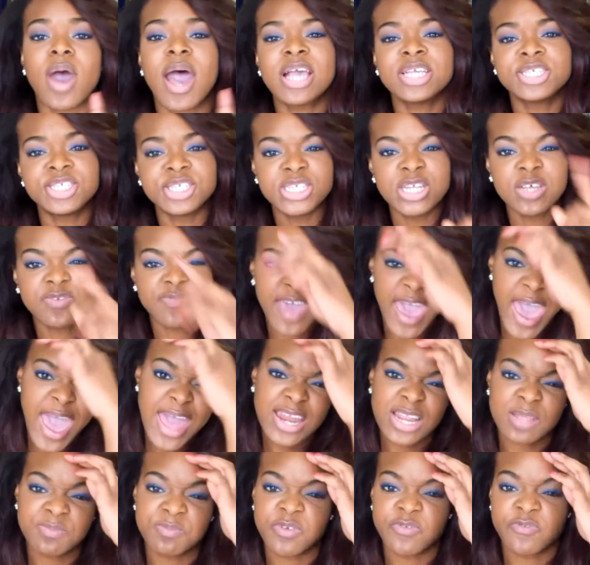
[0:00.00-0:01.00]
I should have
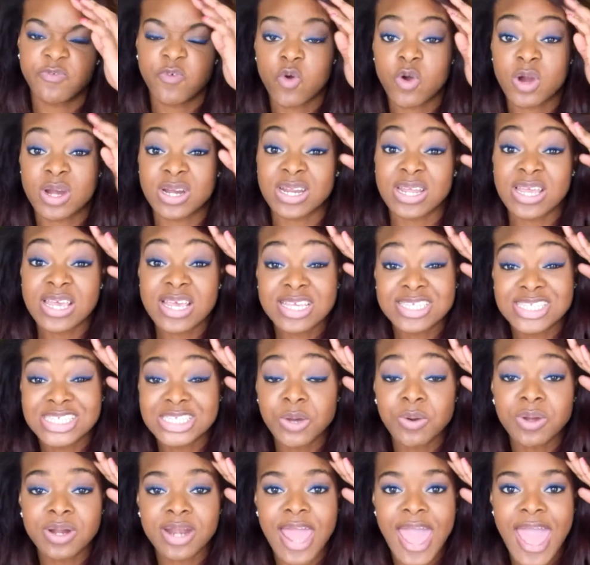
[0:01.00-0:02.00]
added before.
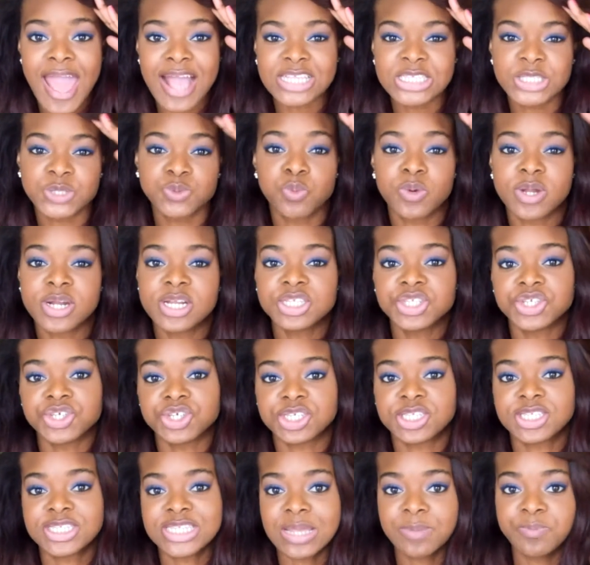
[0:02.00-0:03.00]
Someone asked, what is your
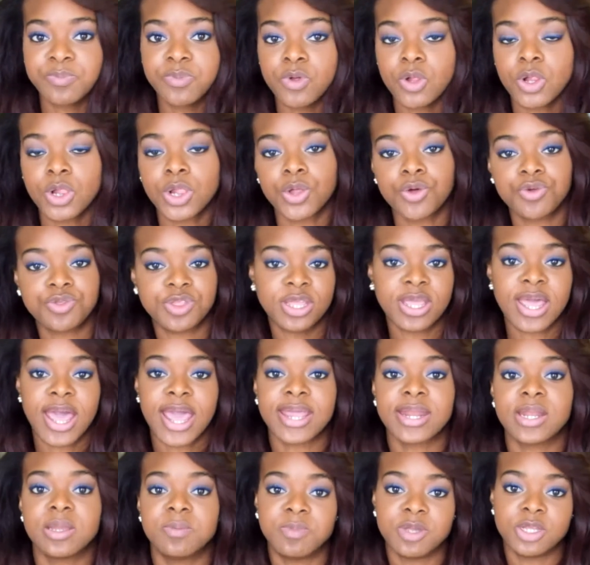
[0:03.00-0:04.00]
staple clothing
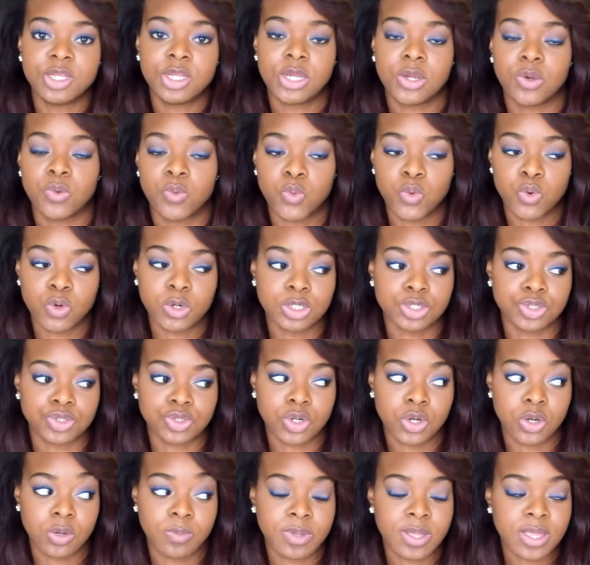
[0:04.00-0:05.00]
item in your
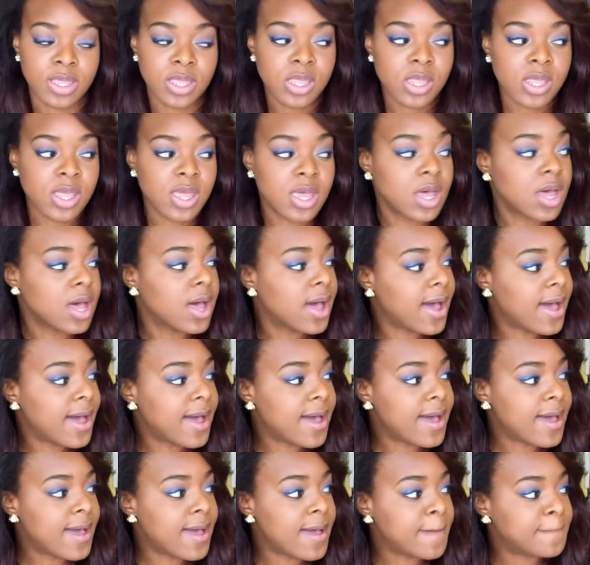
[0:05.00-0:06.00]
wardrobe?
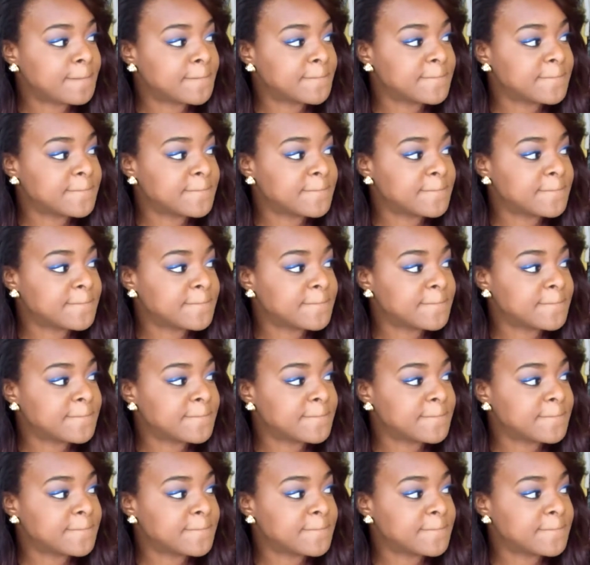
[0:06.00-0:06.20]
I